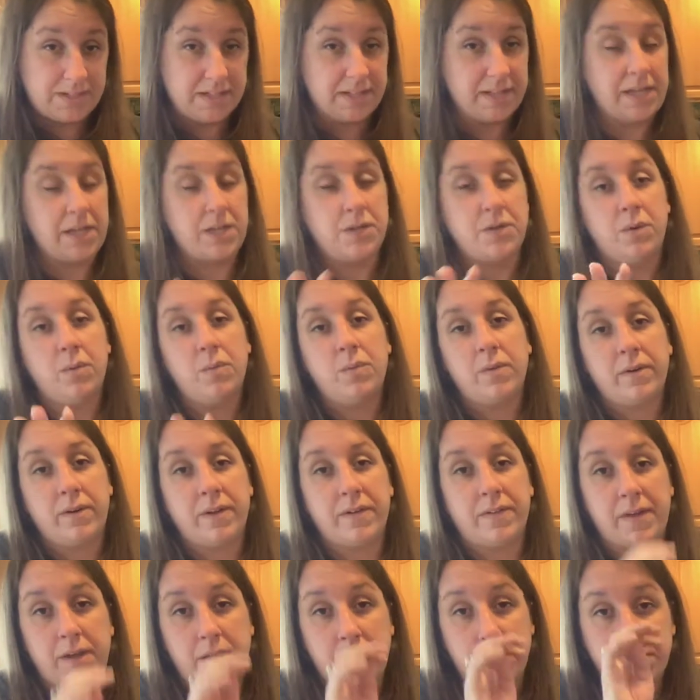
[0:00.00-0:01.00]
And don't worry,
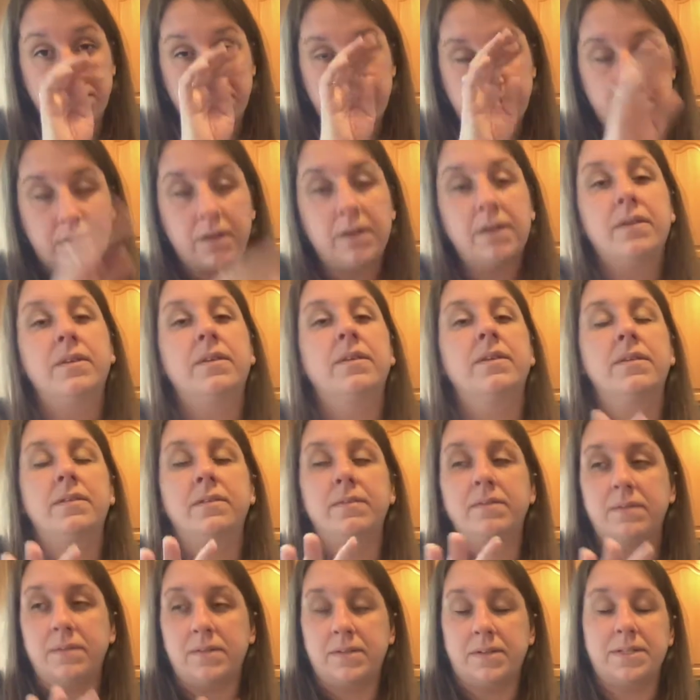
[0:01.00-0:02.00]
they use
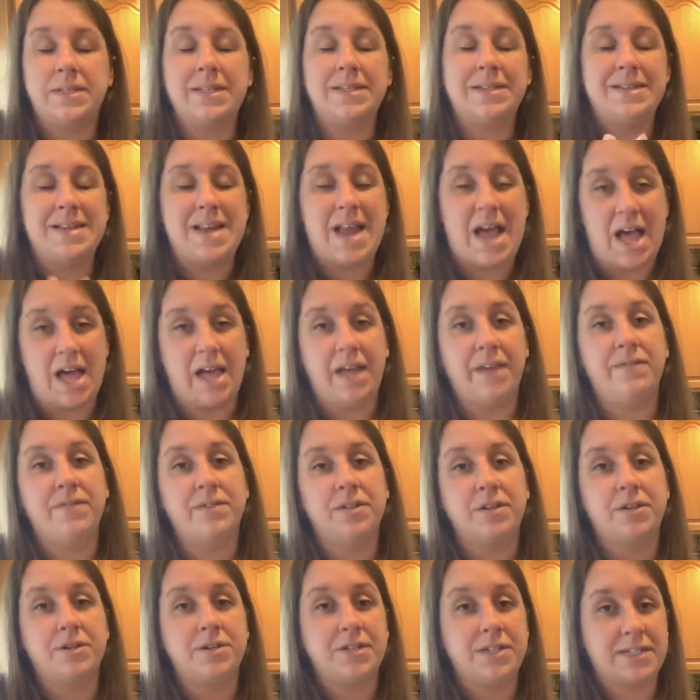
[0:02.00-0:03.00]
knives
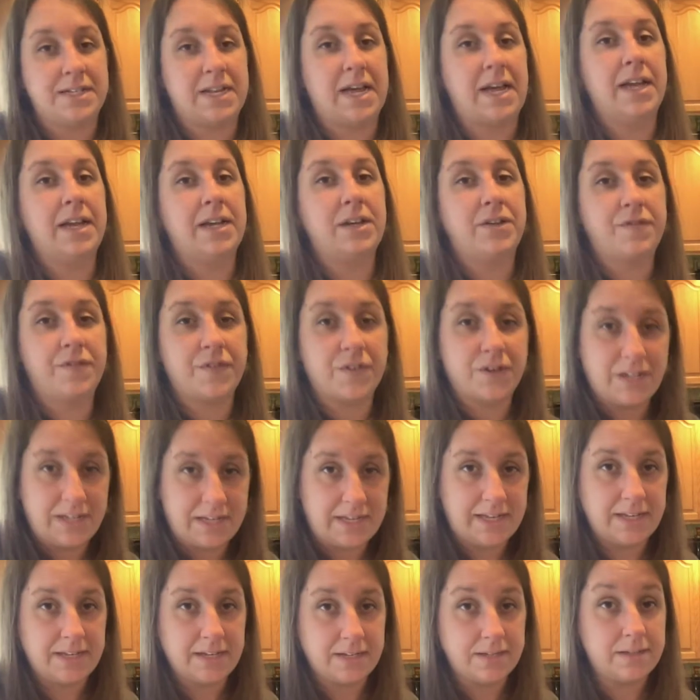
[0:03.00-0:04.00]
that are designed for
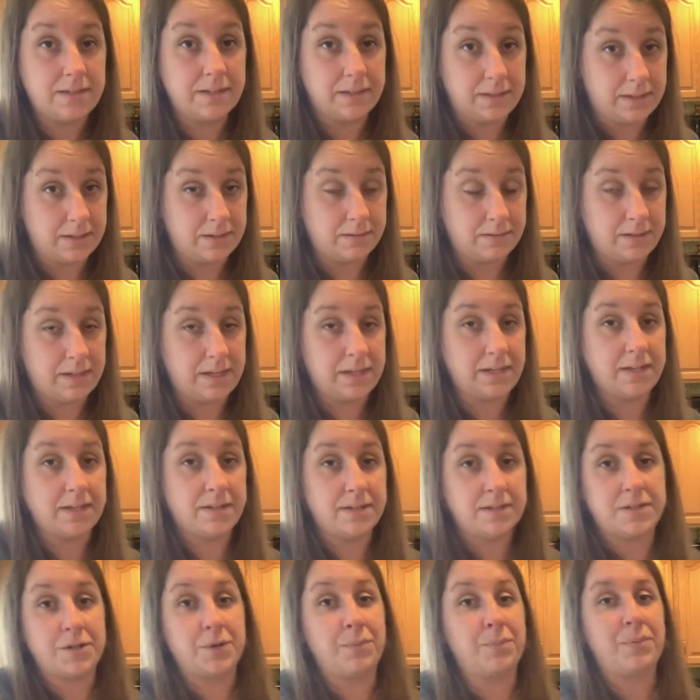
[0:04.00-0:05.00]
kids, little
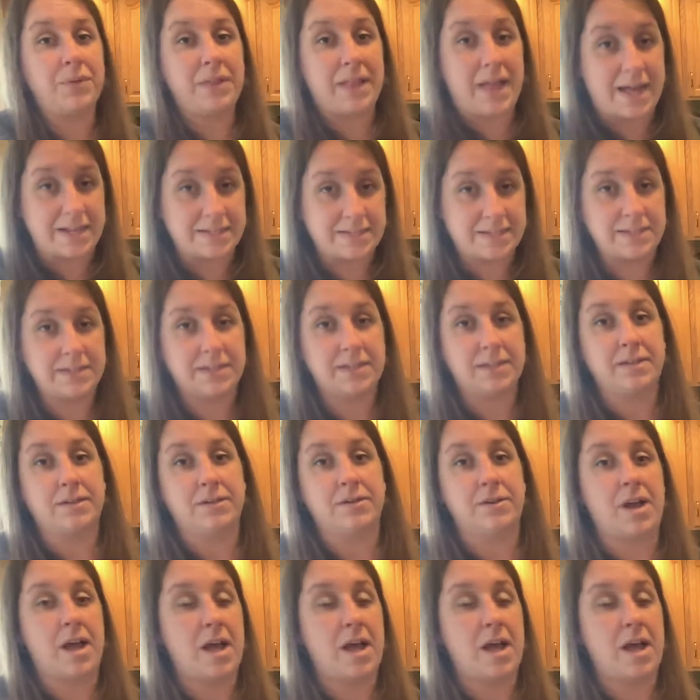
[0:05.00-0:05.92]
kids. They're plastic. They